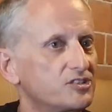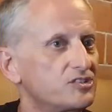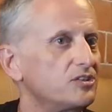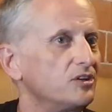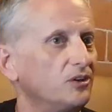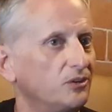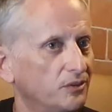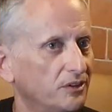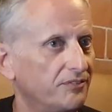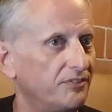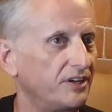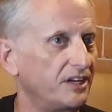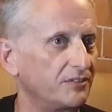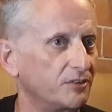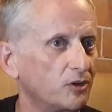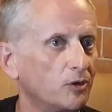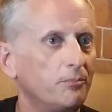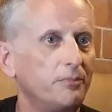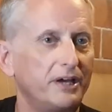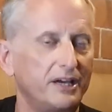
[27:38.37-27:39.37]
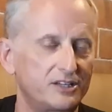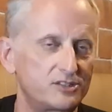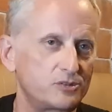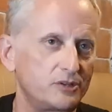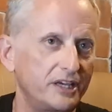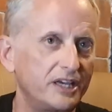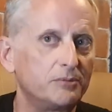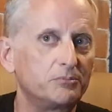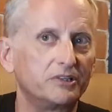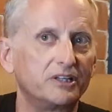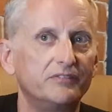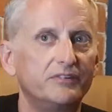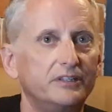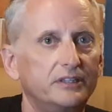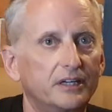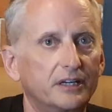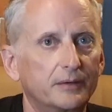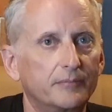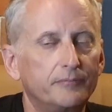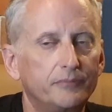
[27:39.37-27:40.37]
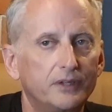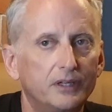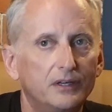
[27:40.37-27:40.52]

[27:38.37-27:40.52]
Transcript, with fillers: So yeah. if I ever go back, so I am living there.